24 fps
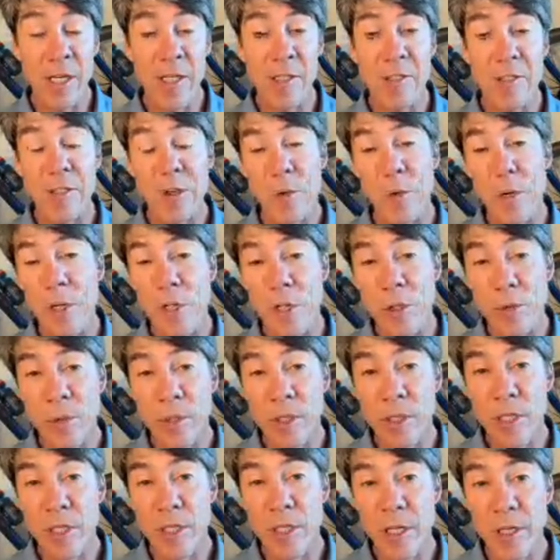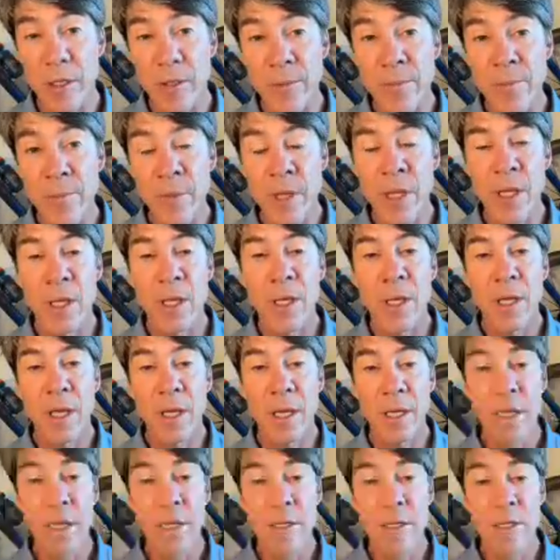And so, what you want to do
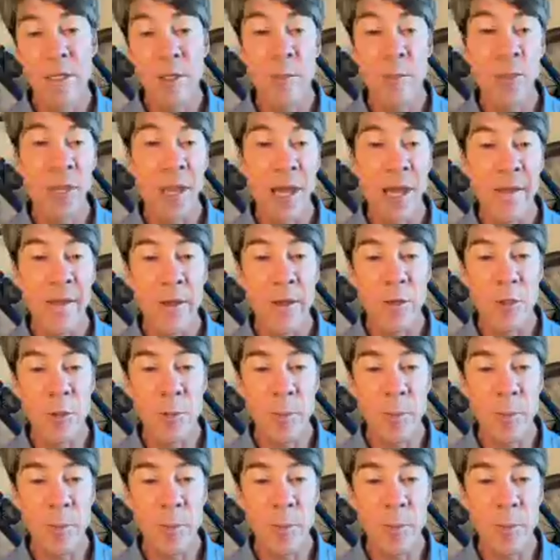is apply those